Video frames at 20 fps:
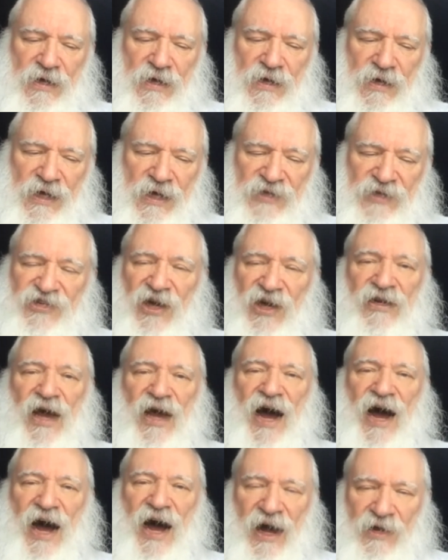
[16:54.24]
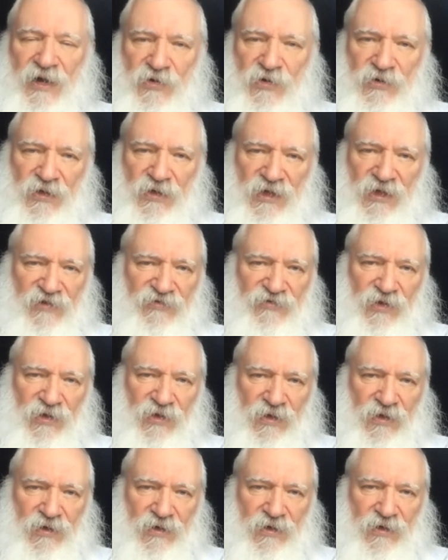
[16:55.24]
it's on a higher
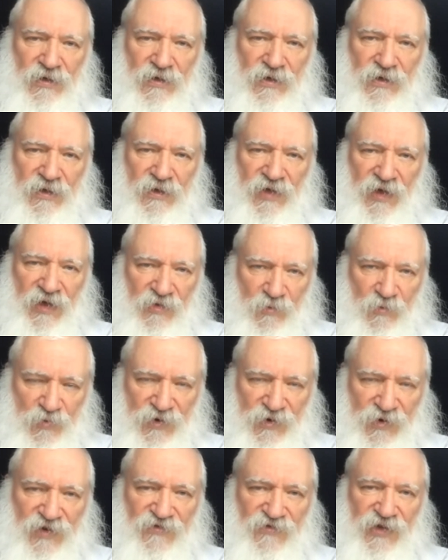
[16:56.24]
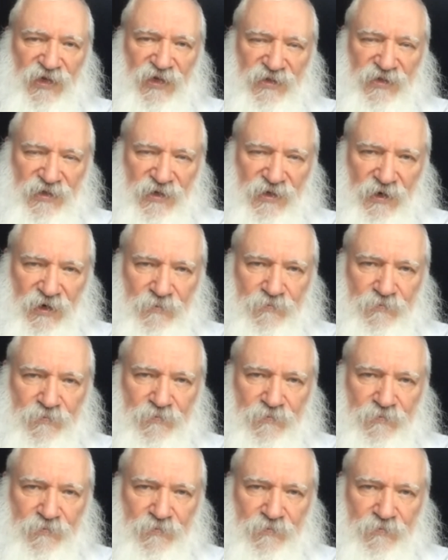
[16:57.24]
level than the previous year.